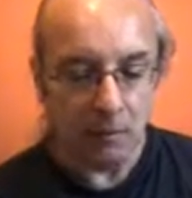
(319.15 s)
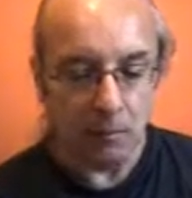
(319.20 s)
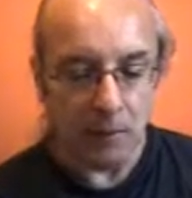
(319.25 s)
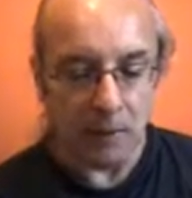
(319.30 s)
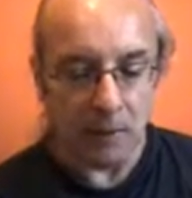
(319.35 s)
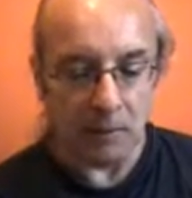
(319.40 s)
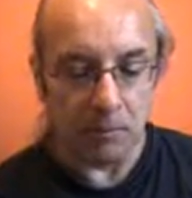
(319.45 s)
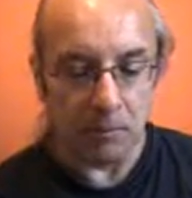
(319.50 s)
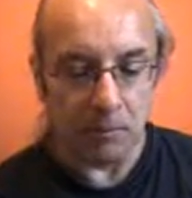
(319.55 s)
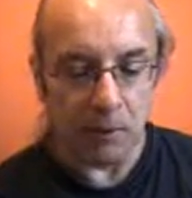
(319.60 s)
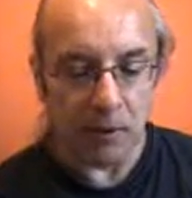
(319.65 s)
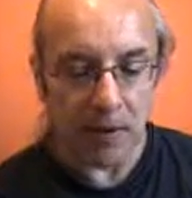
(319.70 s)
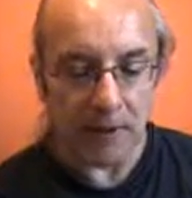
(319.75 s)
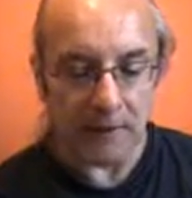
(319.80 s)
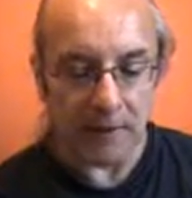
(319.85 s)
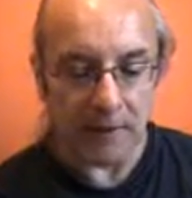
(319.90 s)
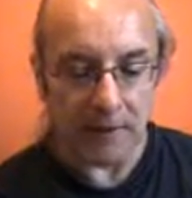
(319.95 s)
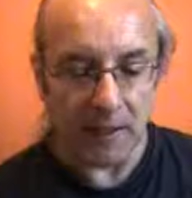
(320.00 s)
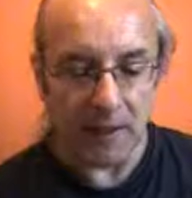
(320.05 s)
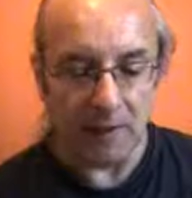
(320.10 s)
being
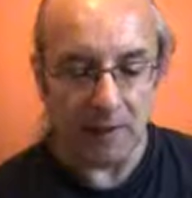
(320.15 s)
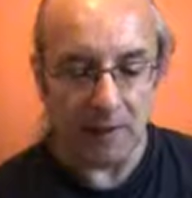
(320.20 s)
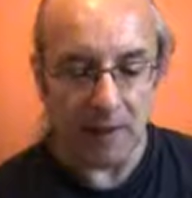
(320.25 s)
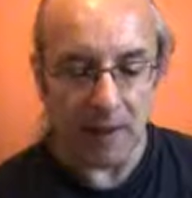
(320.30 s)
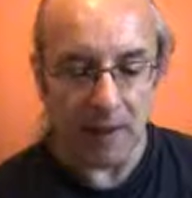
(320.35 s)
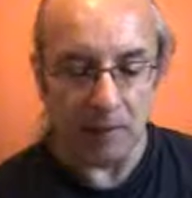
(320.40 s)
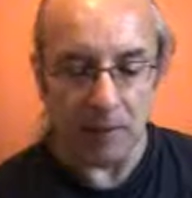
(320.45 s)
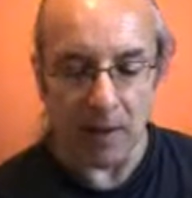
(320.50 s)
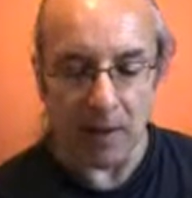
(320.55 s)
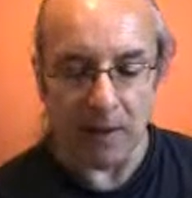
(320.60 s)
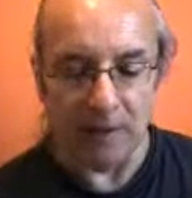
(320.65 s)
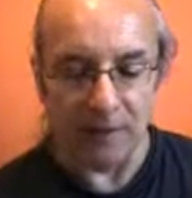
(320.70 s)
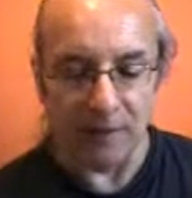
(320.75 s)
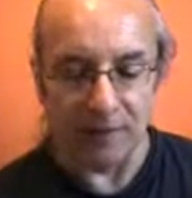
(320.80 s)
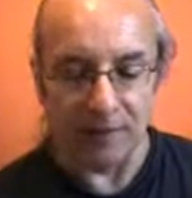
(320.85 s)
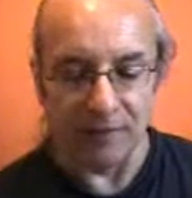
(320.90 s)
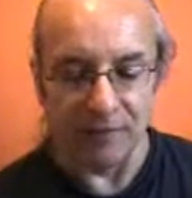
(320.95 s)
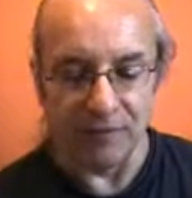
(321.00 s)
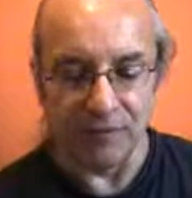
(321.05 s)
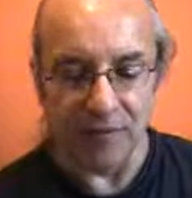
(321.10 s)
present in them as
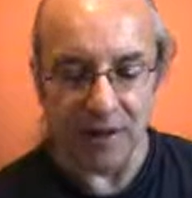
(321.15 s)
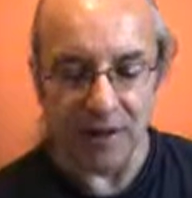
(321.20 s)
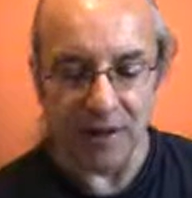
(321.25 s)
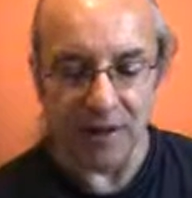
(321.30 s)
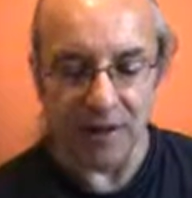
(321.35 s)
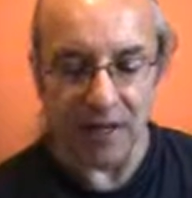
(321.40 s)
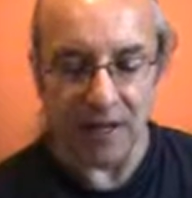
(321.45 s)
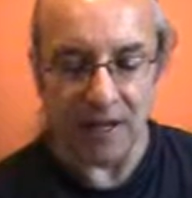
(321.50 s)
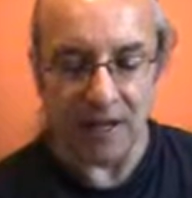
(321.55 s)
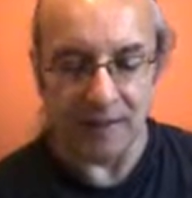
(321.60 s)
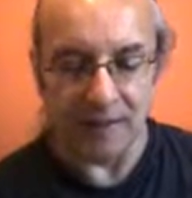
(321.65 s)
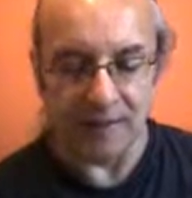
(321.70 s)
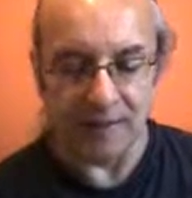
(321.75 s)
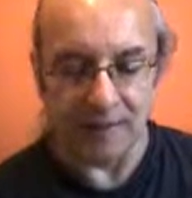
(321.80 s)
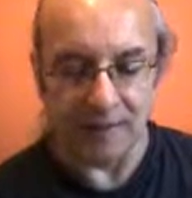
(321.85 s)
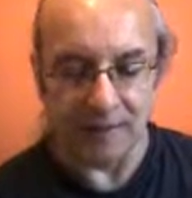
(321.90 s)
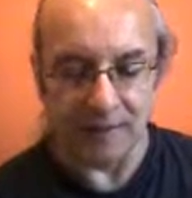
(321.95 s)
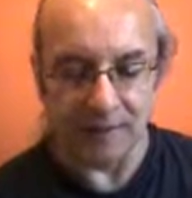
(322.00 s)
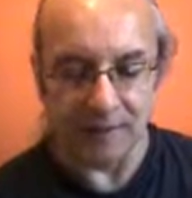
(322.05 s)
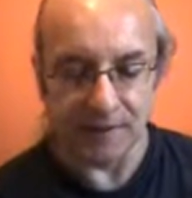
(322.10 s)
their very
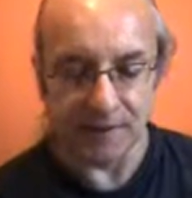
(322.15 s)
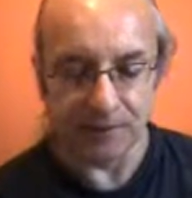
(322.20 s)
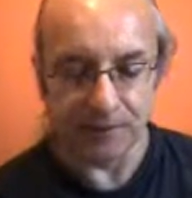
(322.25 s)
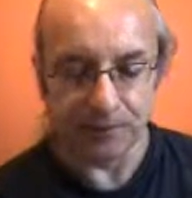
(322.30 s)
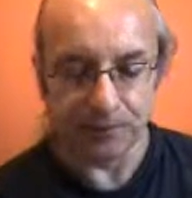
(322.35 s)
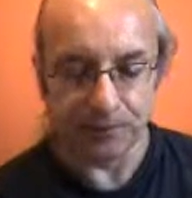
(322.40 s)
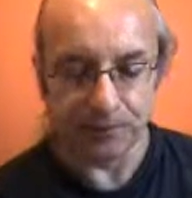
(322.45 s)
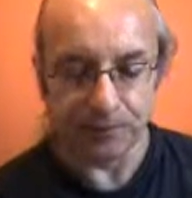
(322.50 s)
essence.